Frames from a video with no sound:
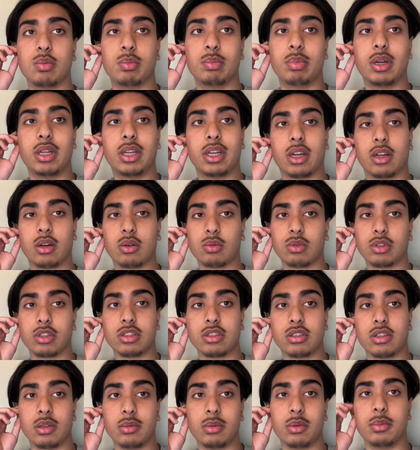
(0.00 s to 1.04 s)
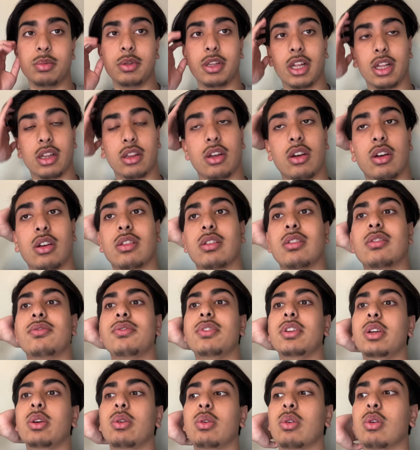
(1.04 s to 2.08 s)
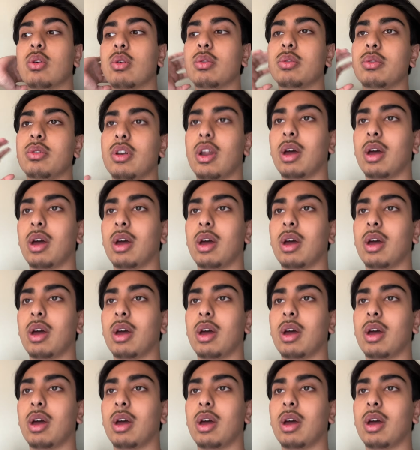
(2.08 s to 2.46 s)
But I don't want this clip to be that long. This video going